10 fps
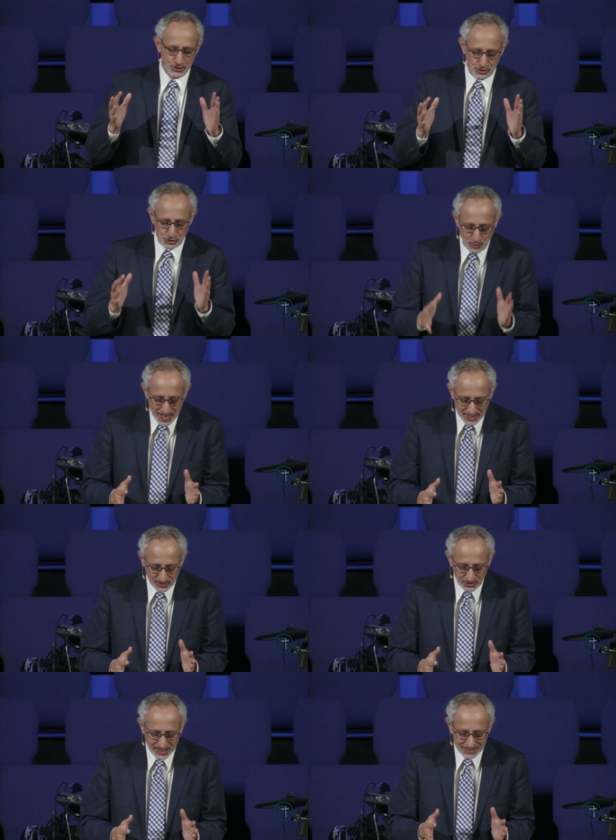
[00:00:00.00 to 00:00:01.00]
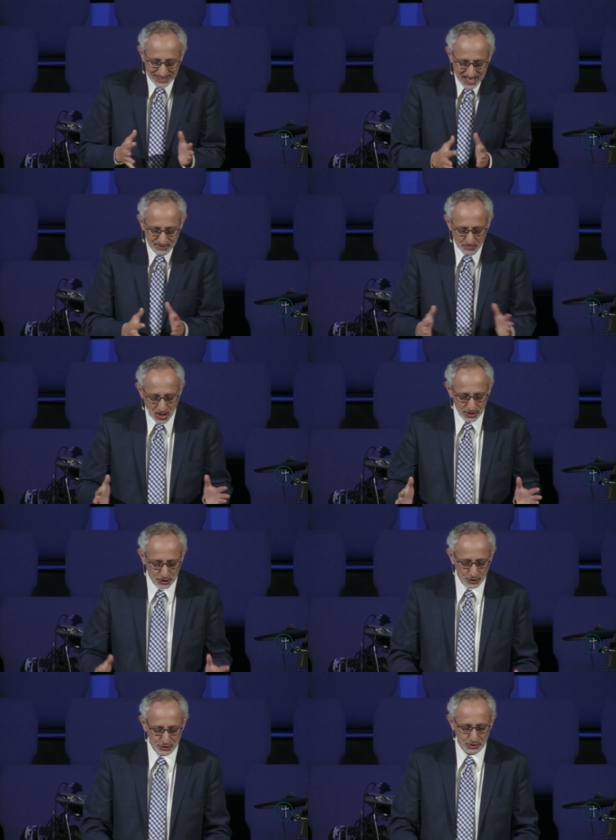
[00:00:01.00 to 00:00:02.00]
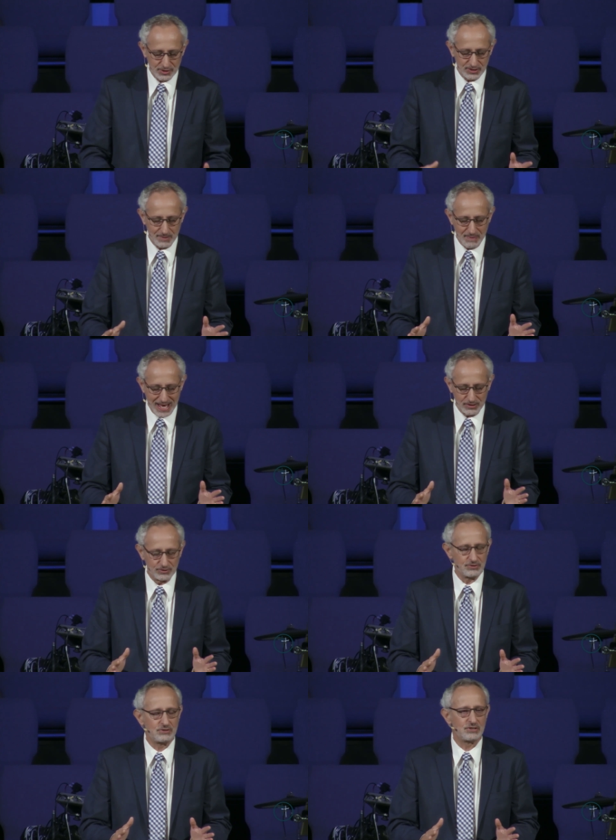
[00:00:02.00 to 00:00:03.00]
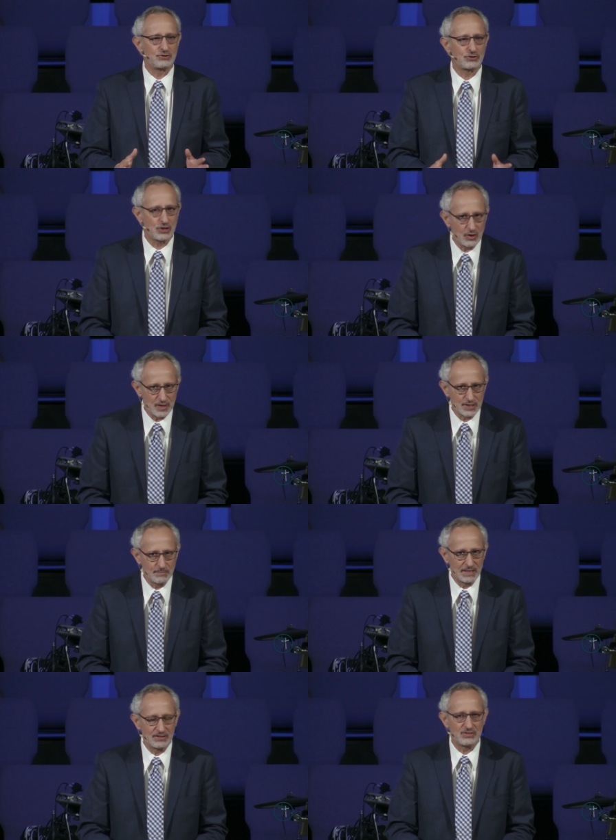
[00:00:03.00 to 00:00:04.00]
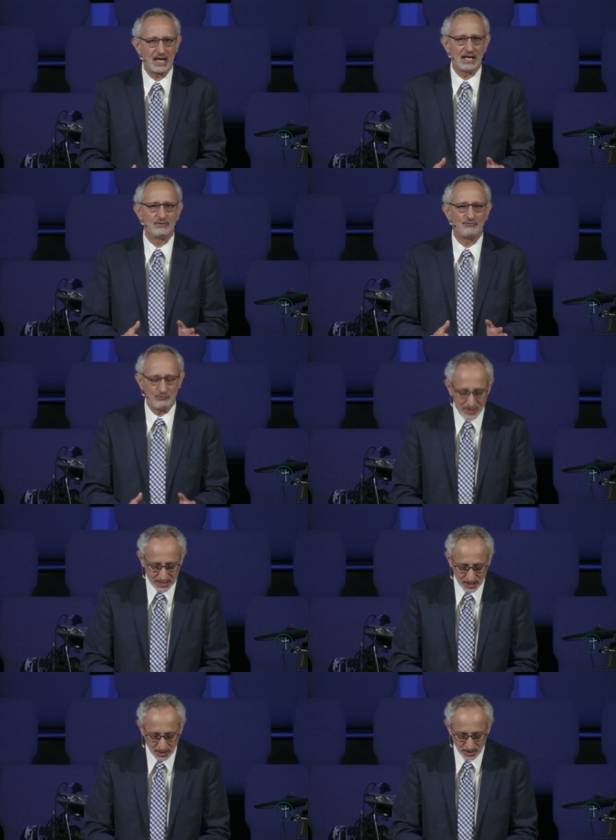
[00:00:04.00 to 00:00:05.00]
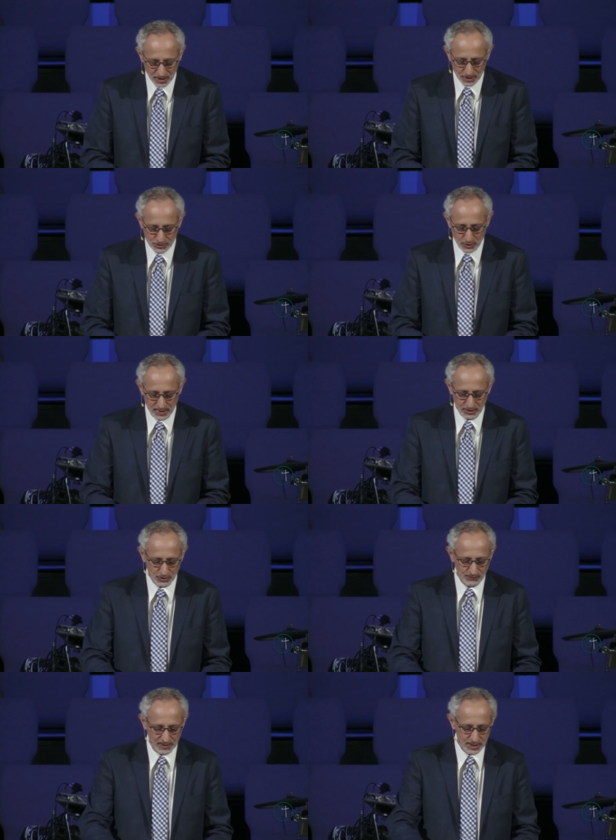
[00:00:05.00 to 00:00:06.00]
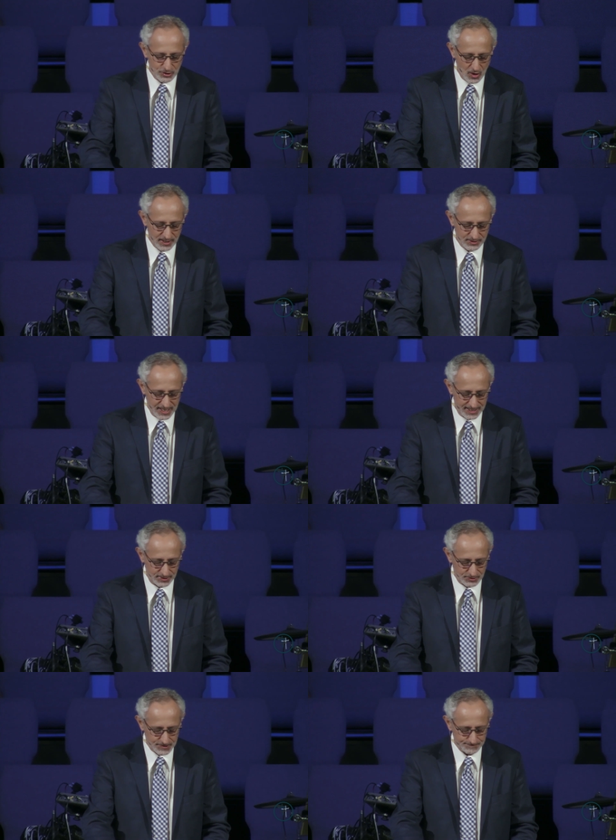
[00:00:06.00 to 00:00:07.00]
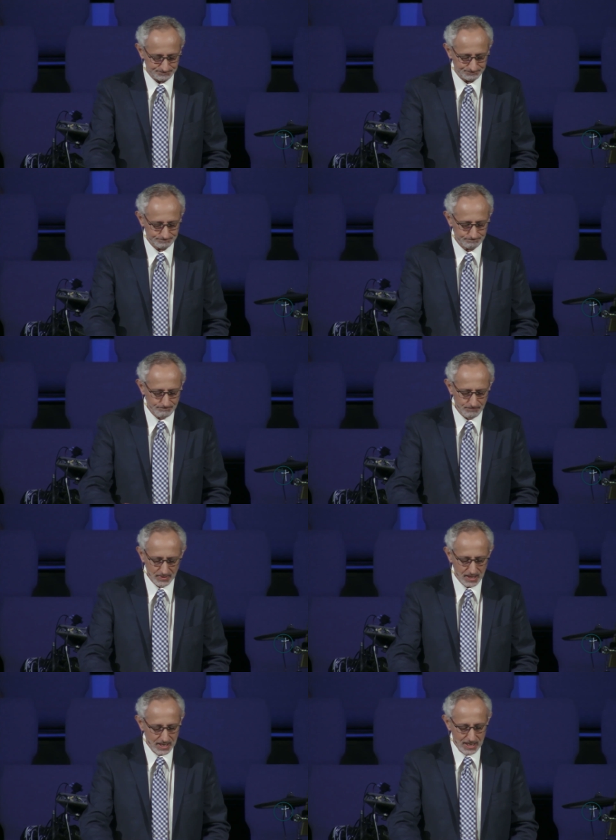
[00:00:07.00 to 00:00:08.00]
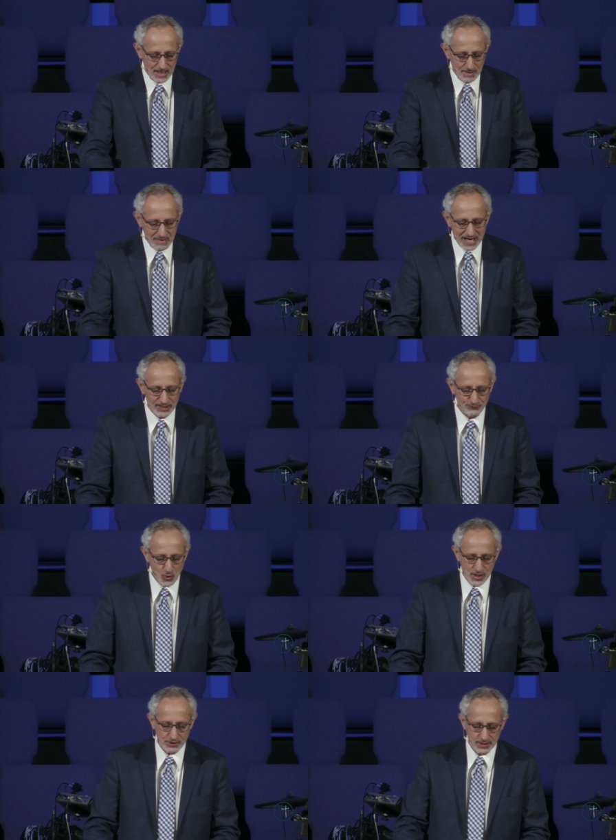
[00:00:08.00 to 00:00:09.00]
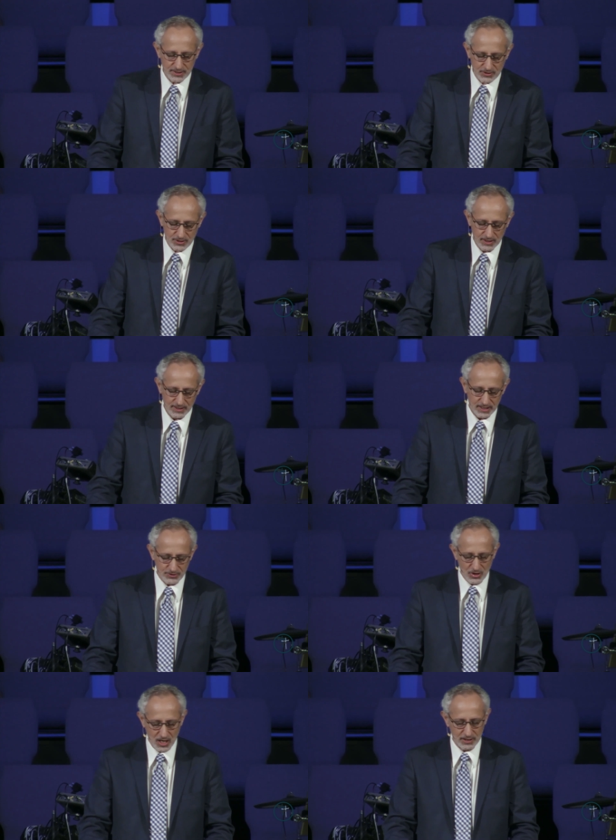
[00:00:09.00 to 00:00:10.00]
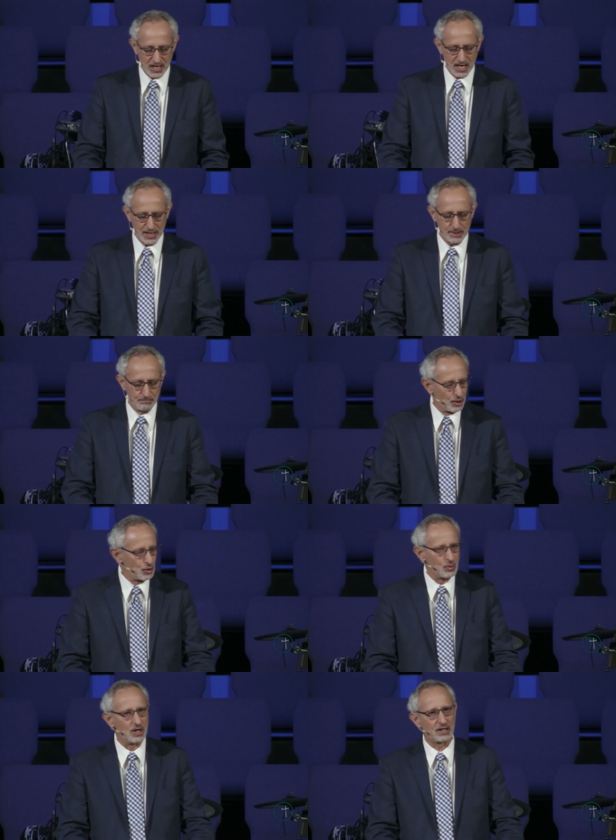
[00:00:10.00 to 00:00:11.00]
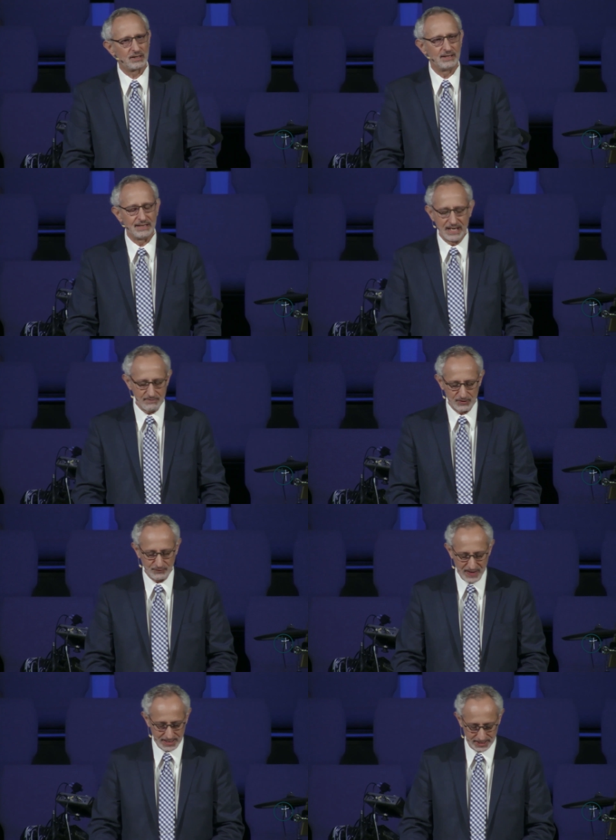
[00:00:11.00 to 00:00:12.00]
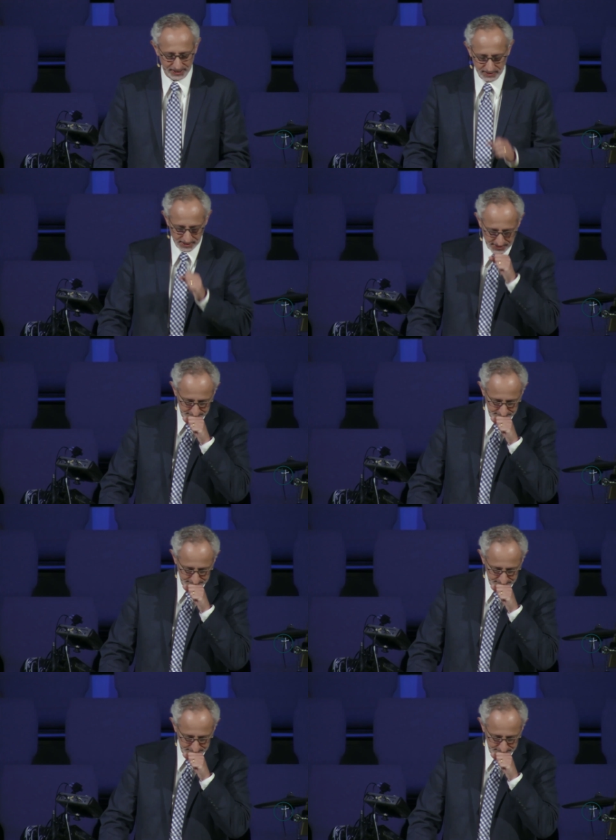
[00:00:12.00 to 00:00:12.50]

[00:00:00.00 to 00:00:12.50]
strength it gave Martin Luther as he battled discouragement and fear during those very dark days. A mighty fortress is our God, a bulwark never failing.